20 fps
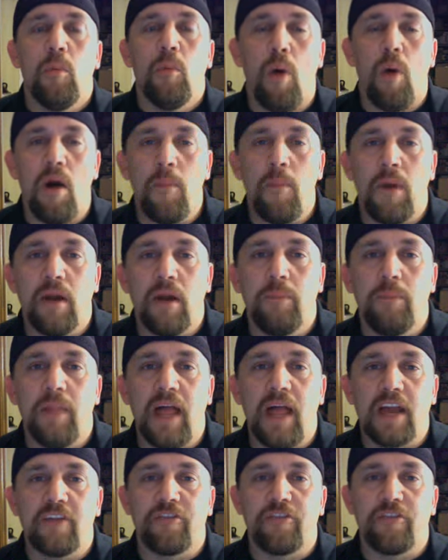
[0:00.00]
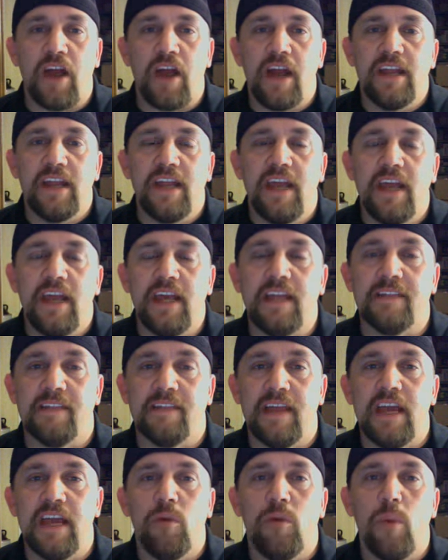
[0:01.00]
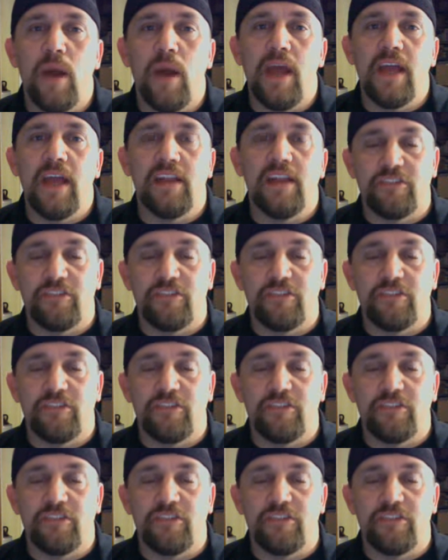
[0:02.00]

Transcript: Walmart Black Friday and layaway